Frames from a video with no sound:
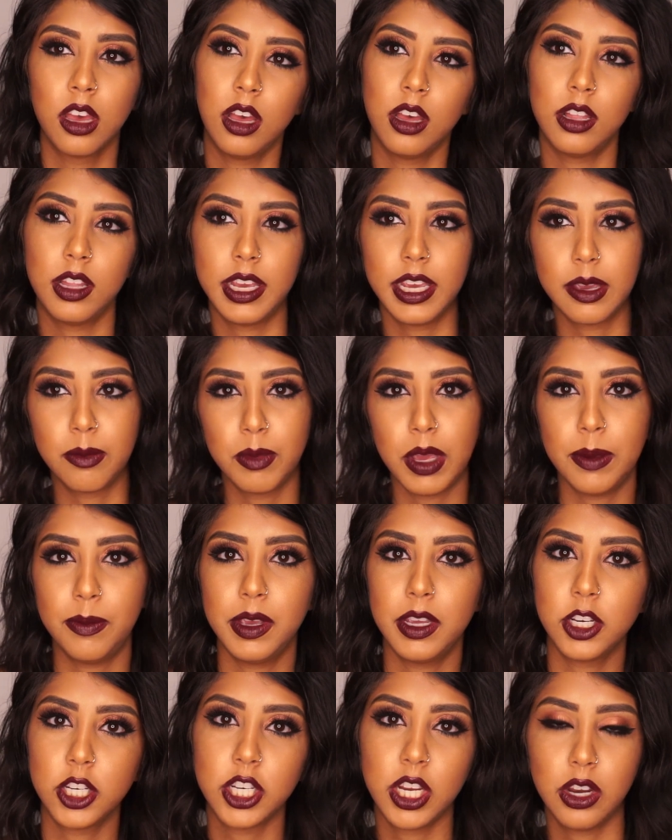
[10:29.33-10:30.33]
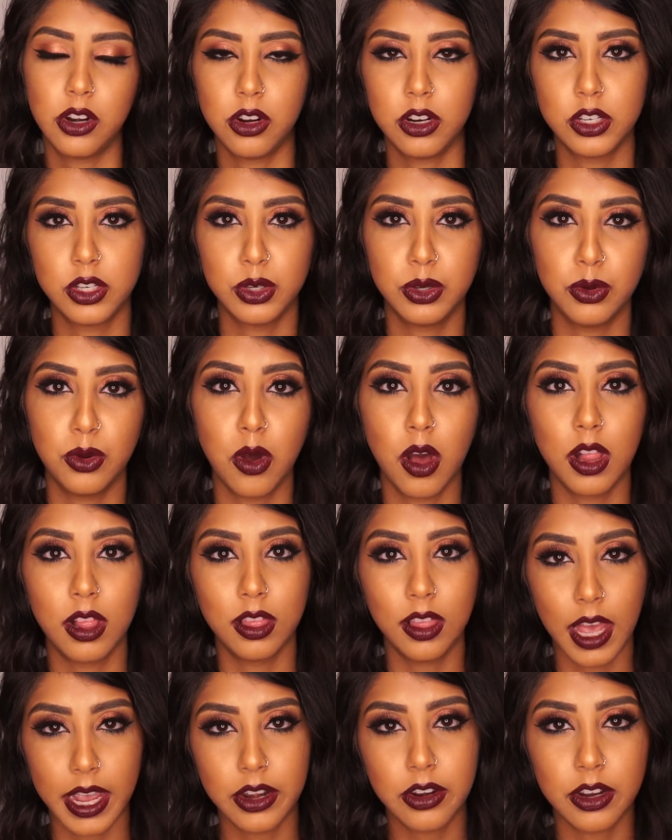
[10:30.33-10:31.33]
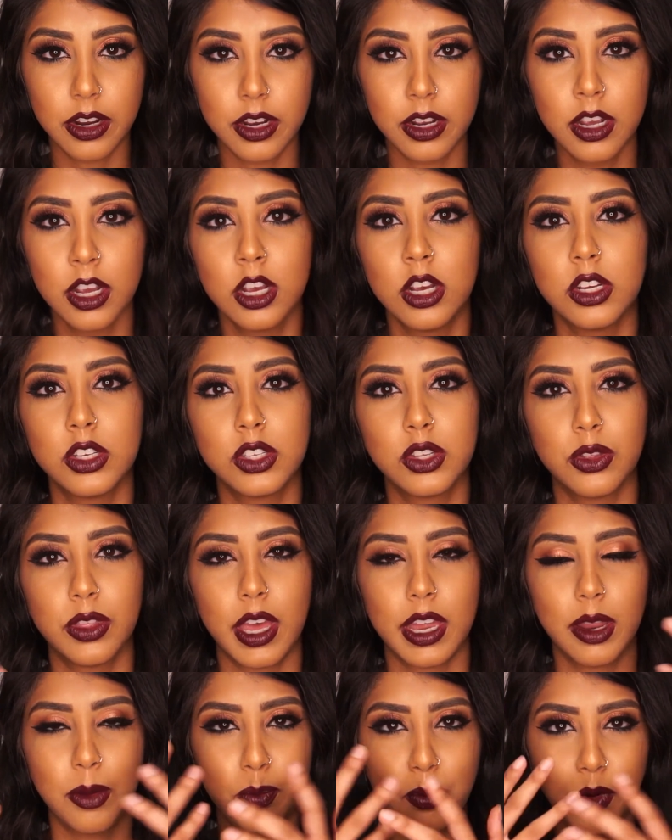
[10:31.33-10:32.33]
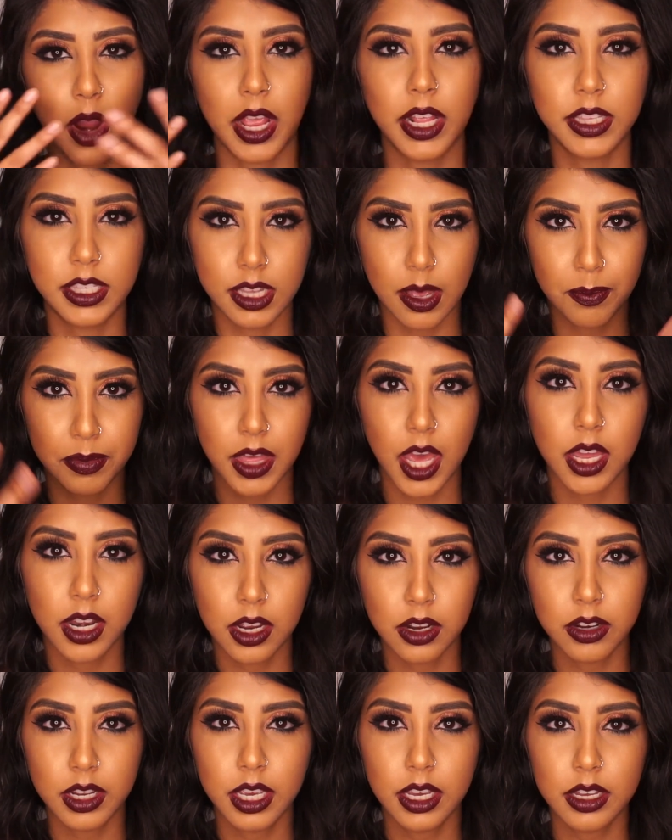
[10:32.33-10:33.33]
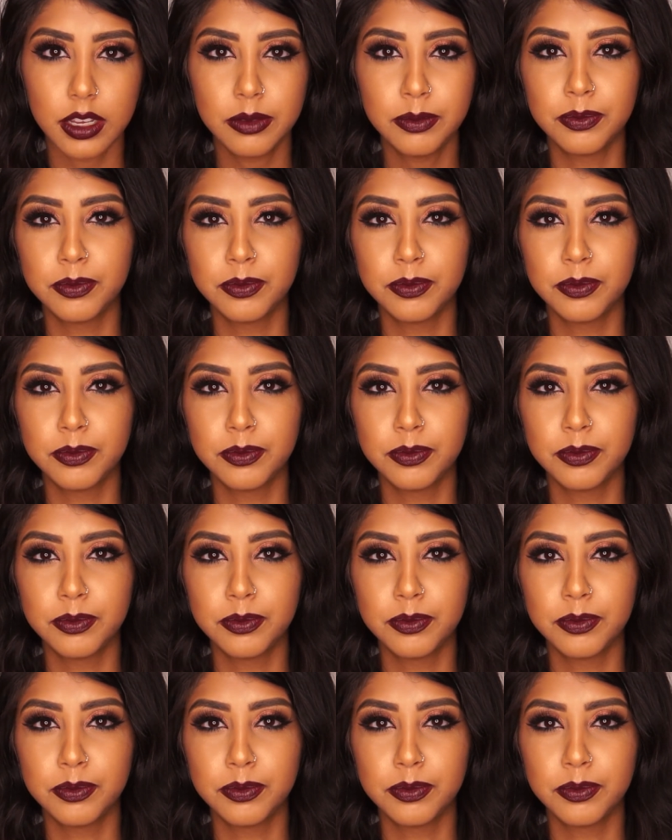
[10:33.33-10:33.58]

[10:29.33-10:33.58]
like maybe a shade or two lighter so that it brightens up that area.